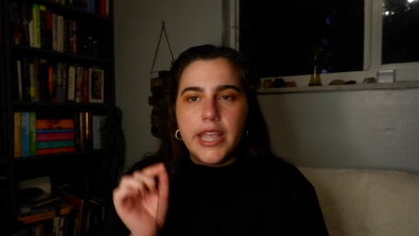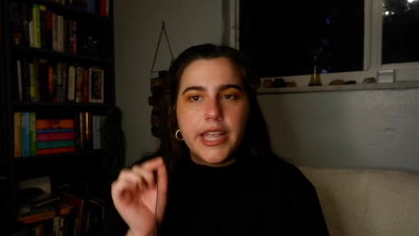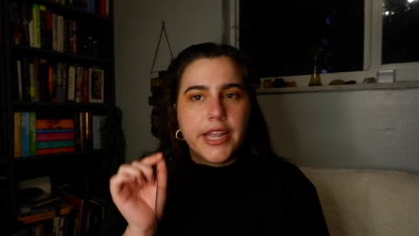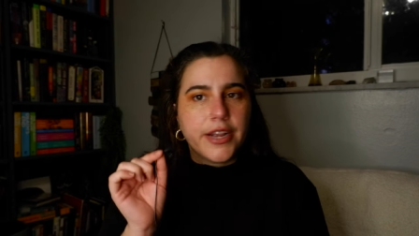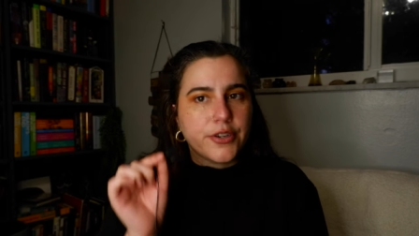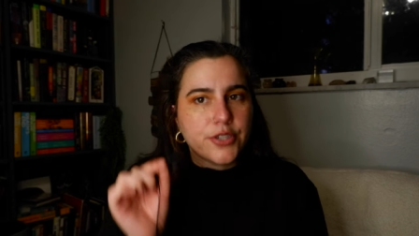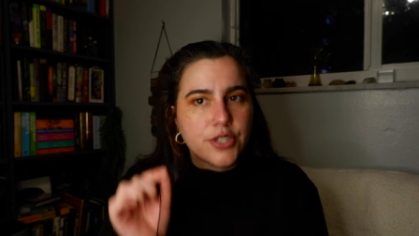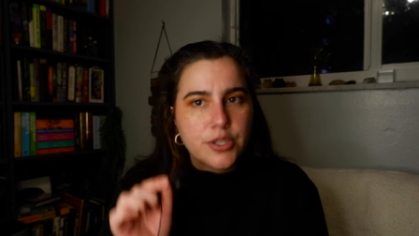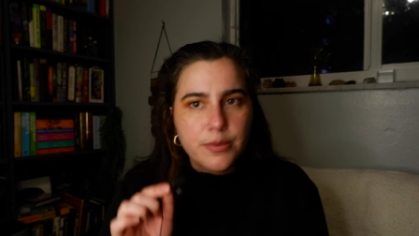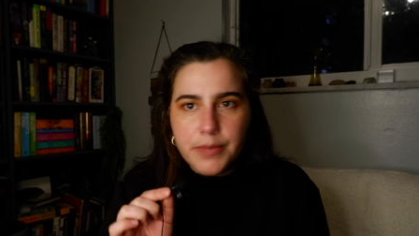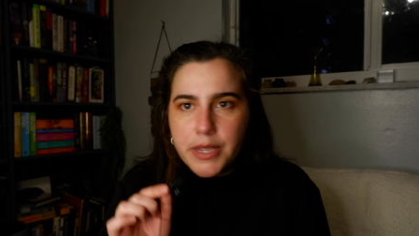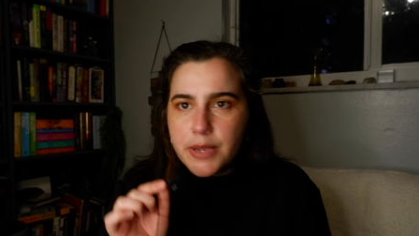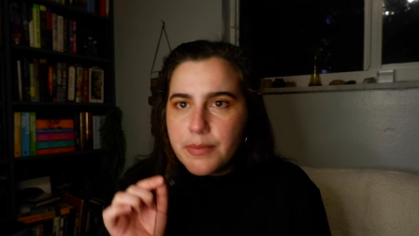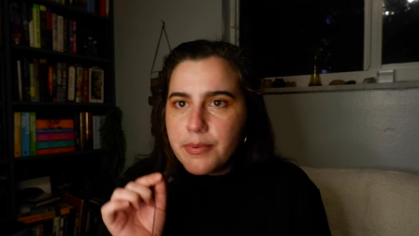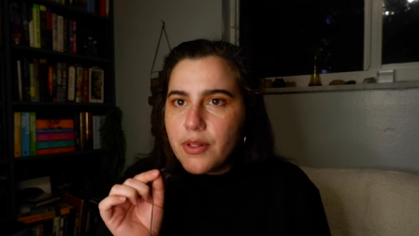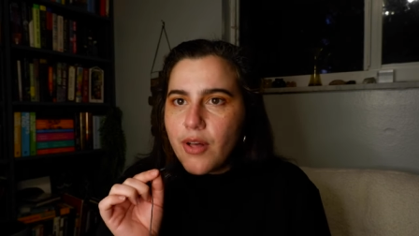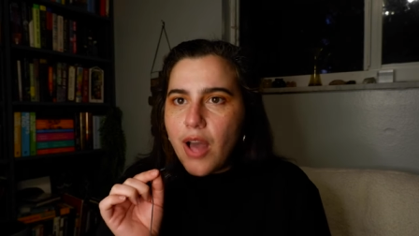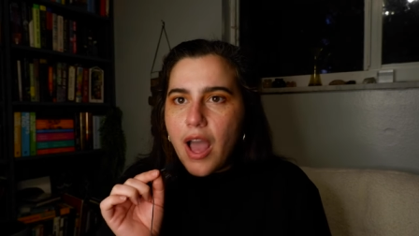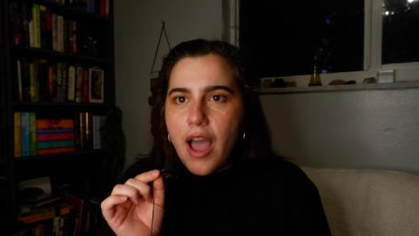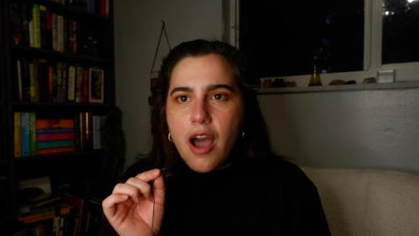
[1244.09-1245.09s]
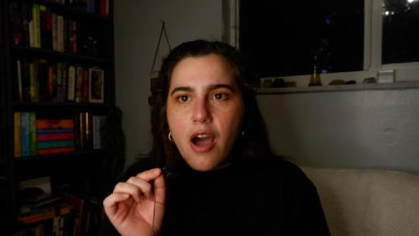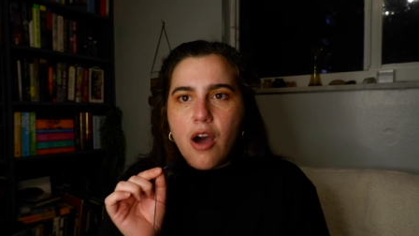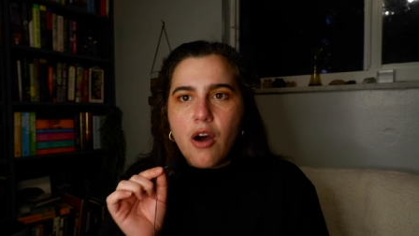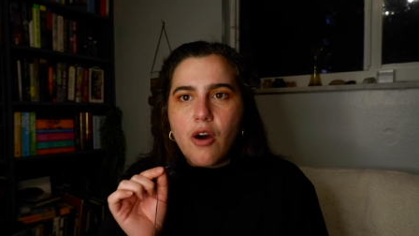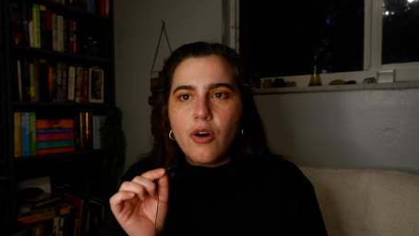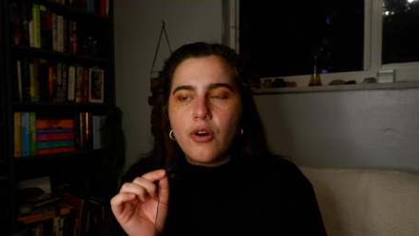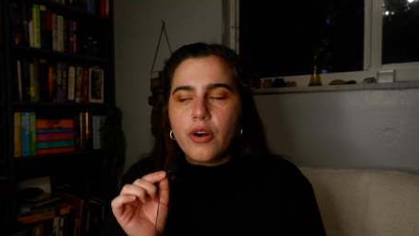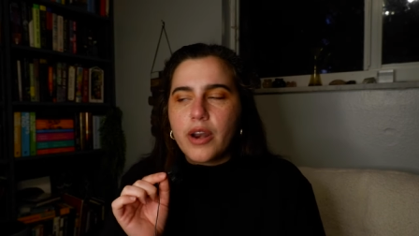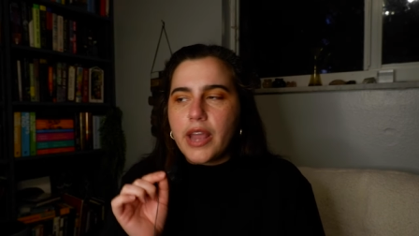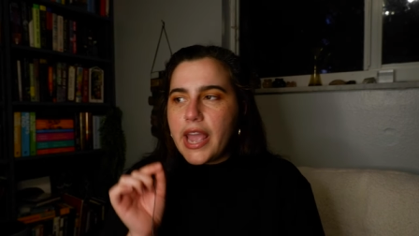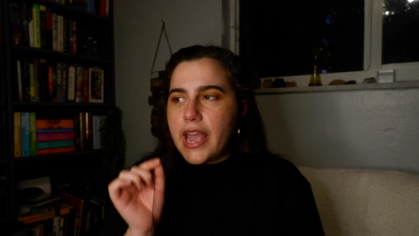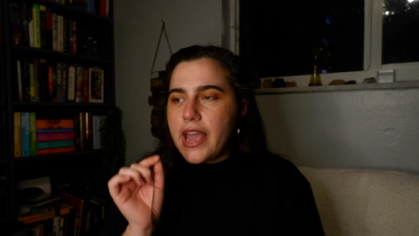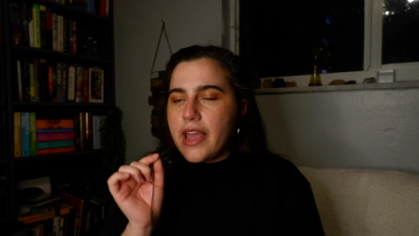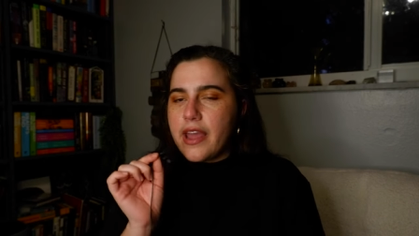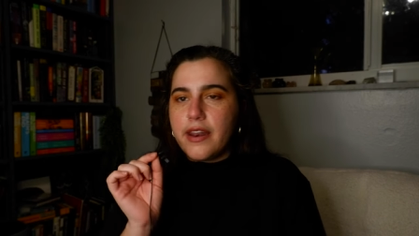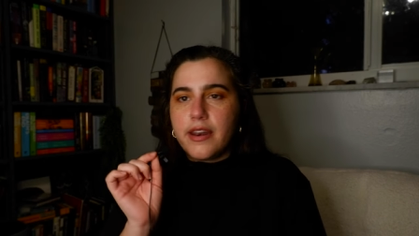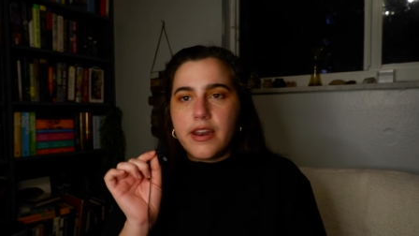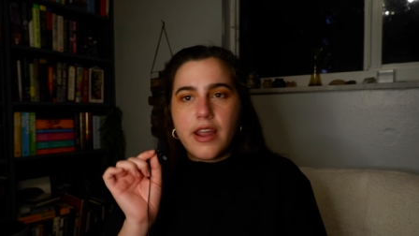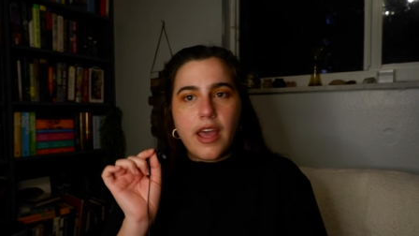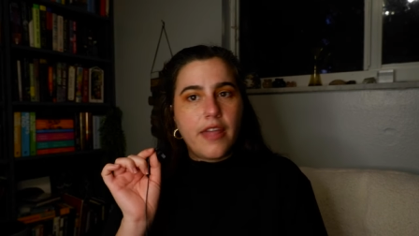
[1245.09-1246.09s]
hear some people out,
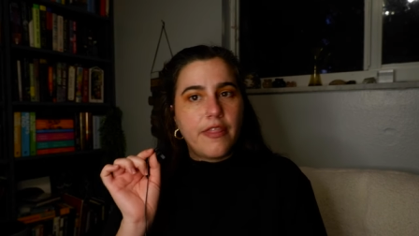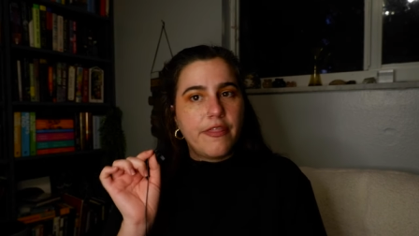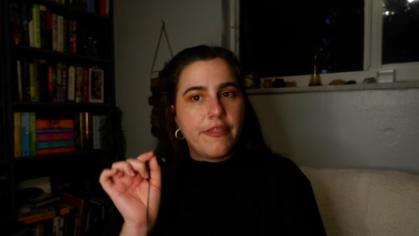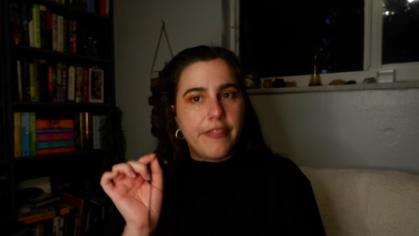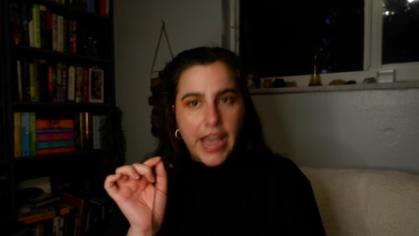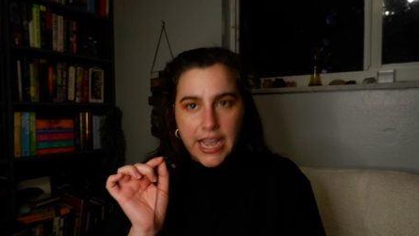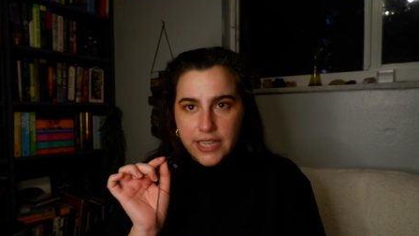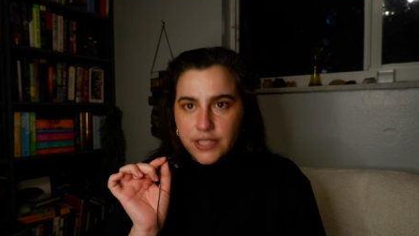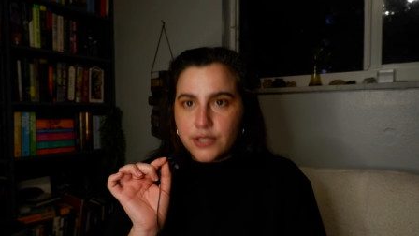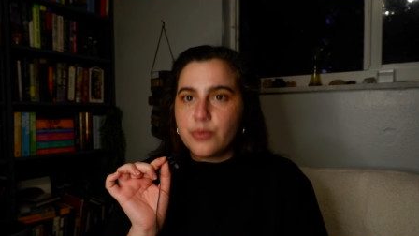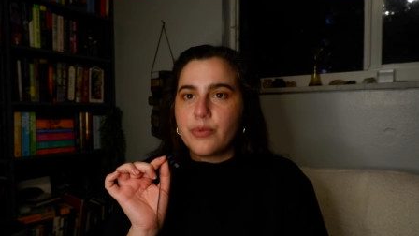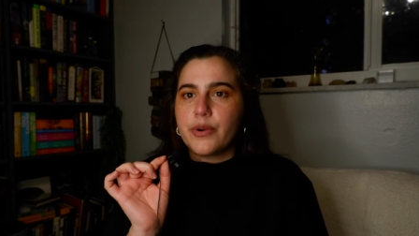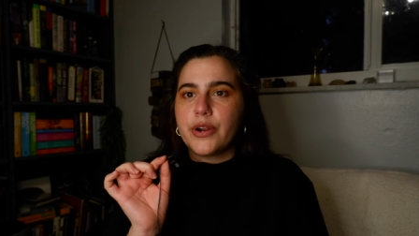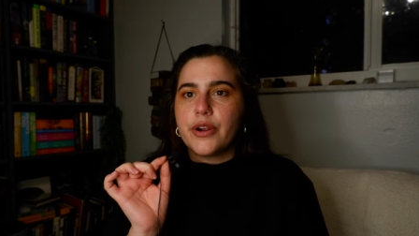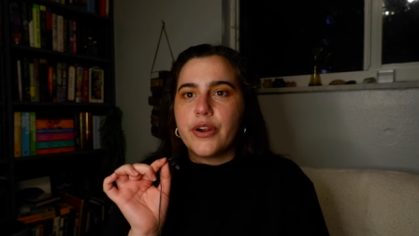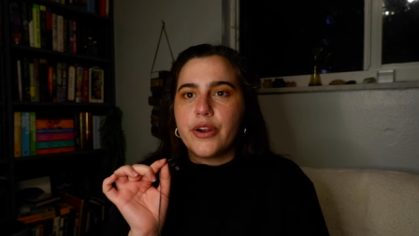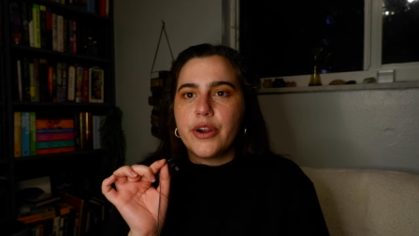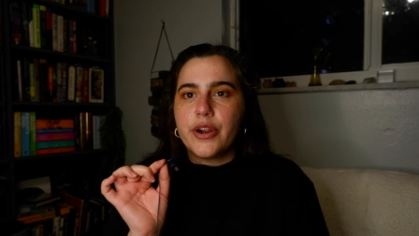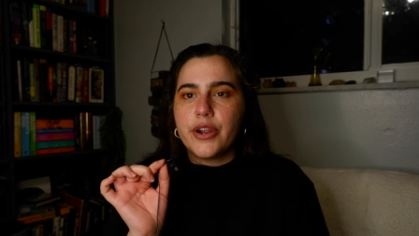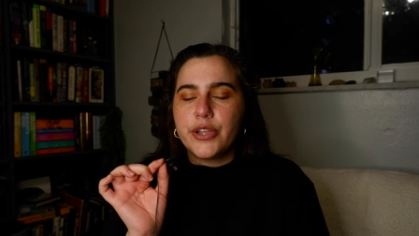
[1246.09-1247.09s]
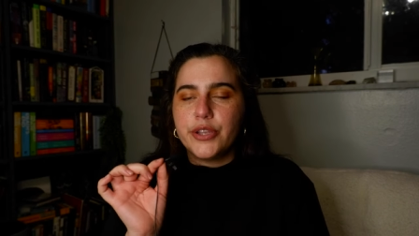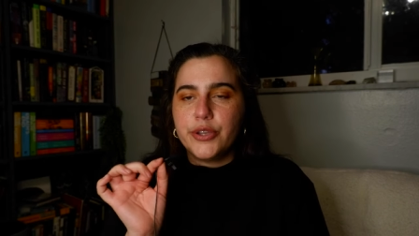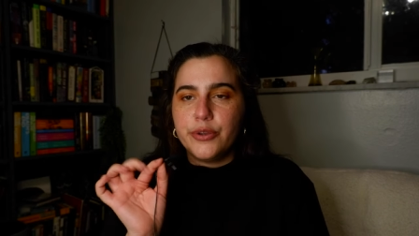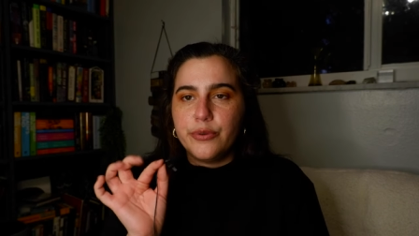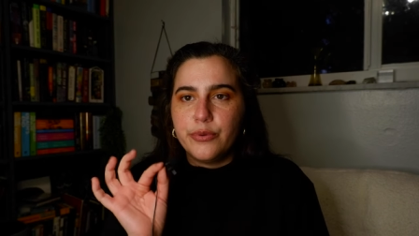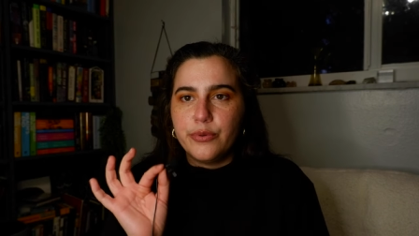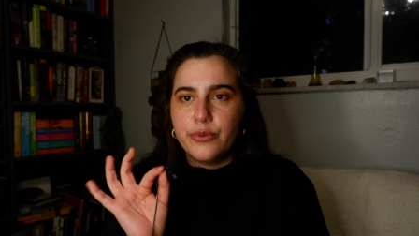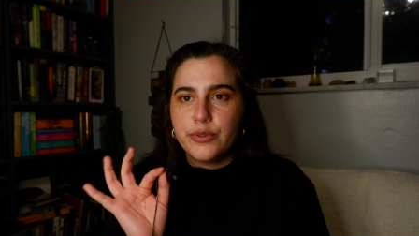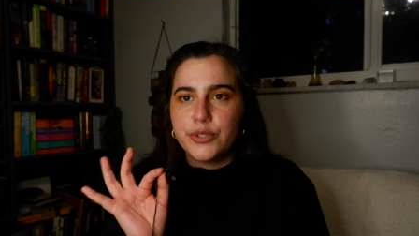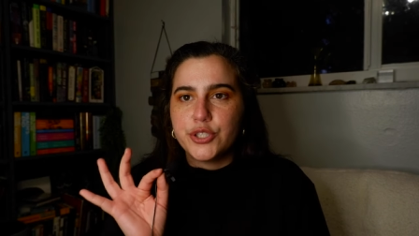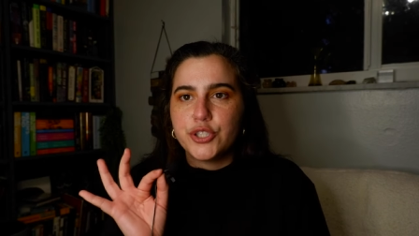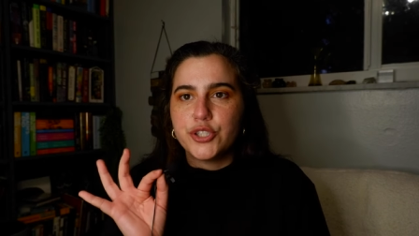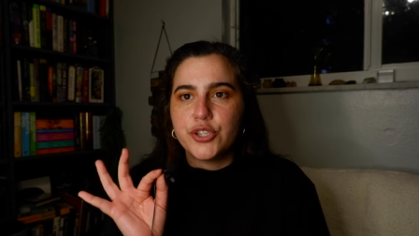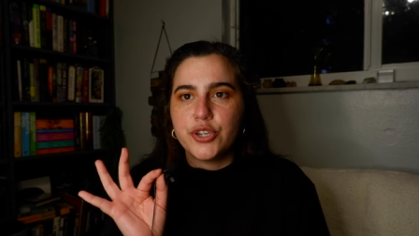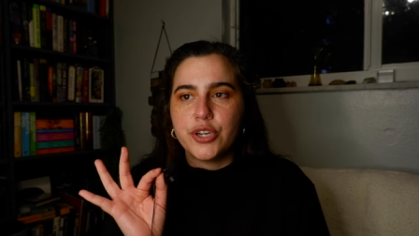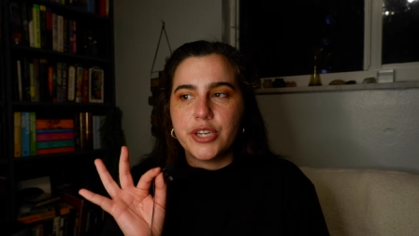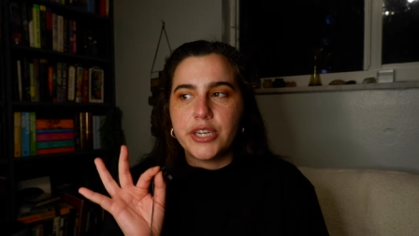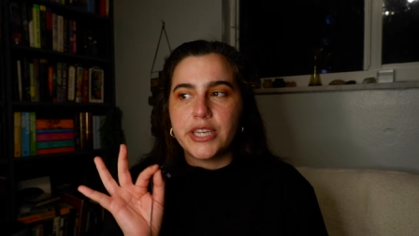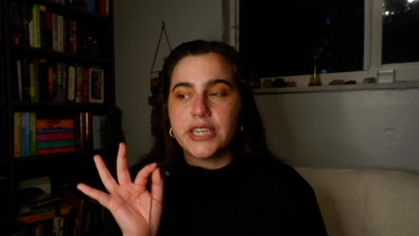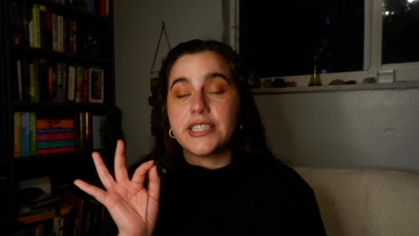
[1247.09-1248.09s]
and that's where you
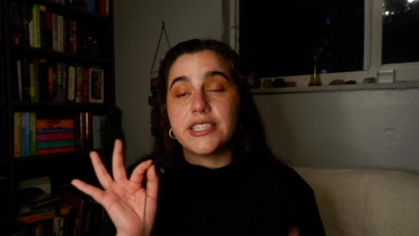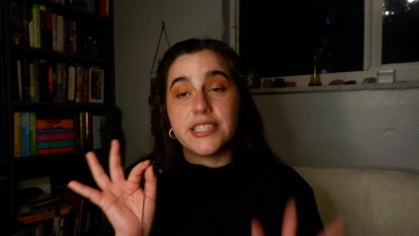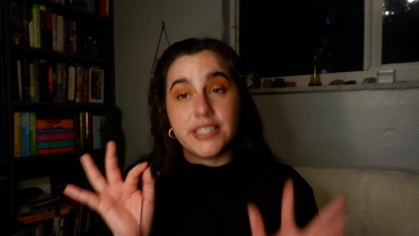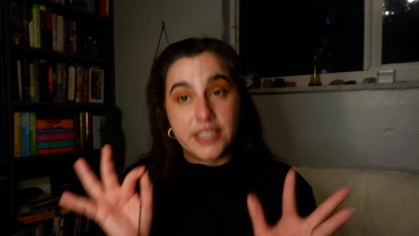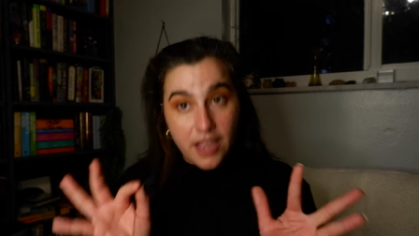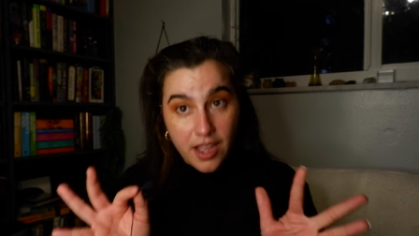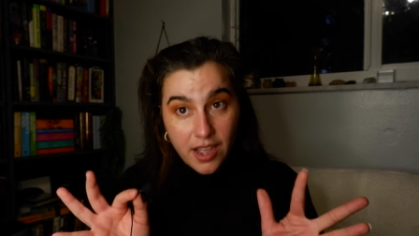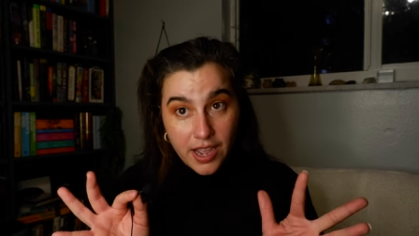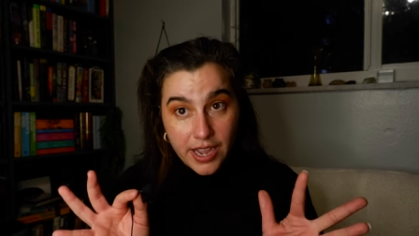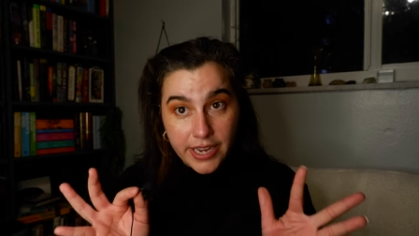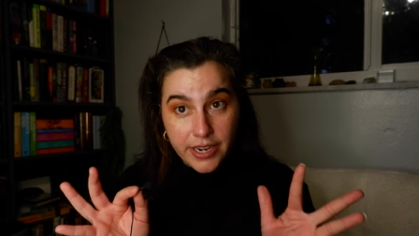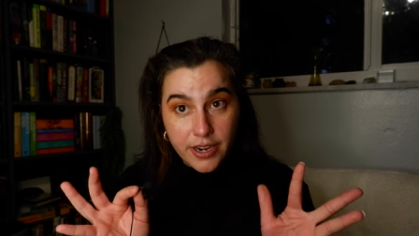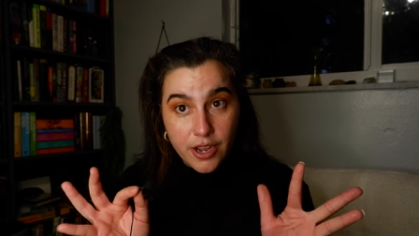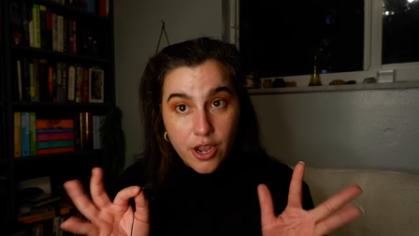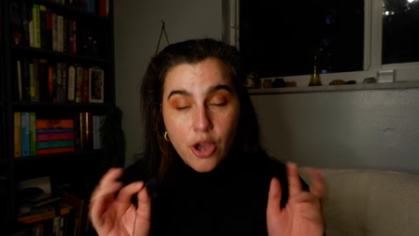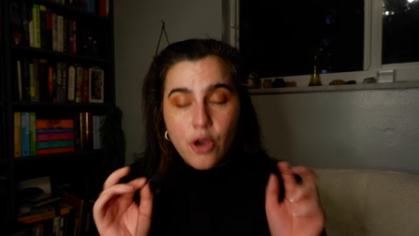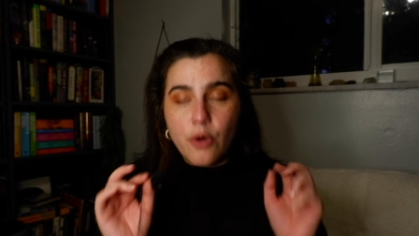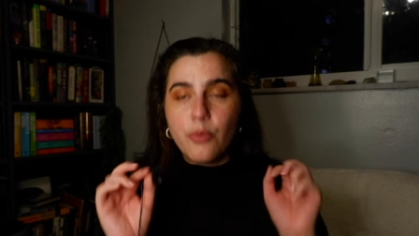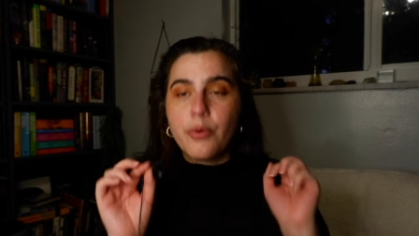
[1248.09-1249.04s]
should decide